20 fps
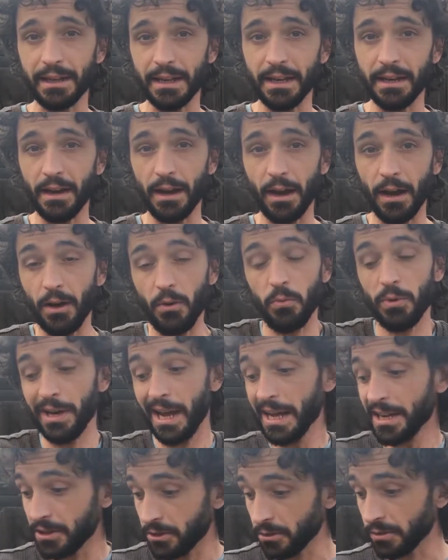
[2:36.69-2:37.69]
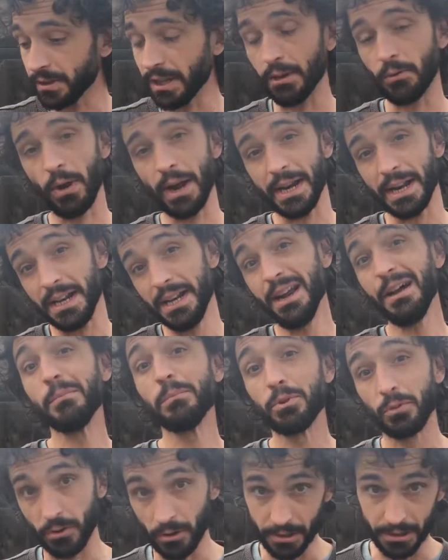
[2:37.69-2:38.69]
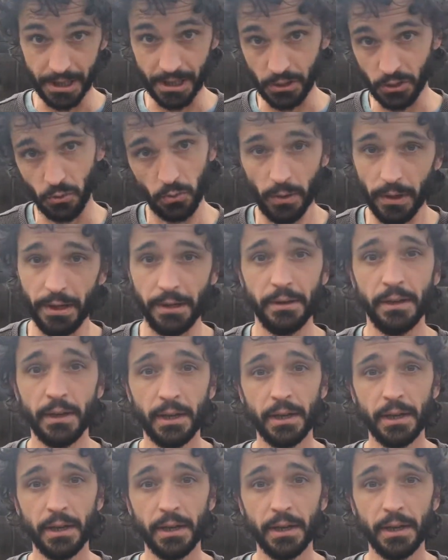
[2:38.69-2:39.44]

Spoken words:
In what I do is I write a number on each one.